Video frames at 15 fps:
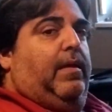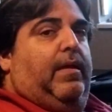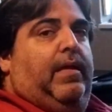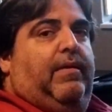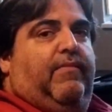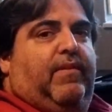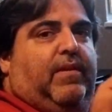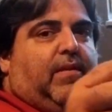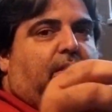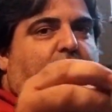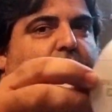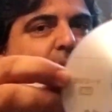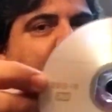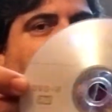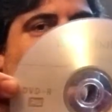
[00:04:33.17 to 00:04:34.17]
even a
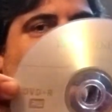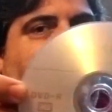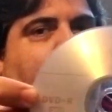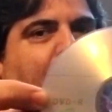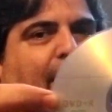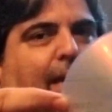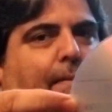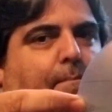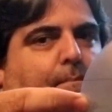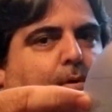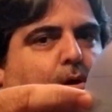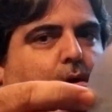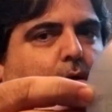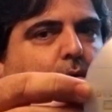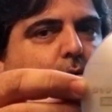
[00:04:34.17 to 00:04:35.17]
DK main
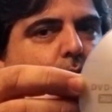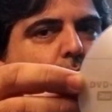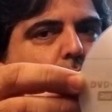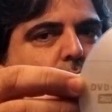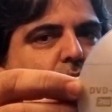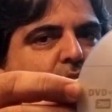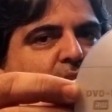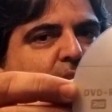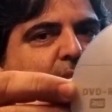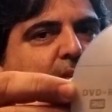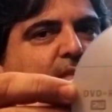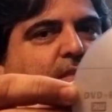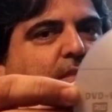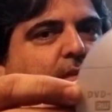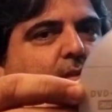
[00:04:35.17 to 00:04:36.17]
burn
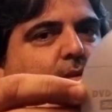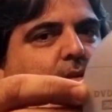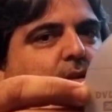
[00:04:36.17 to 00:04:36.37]
test,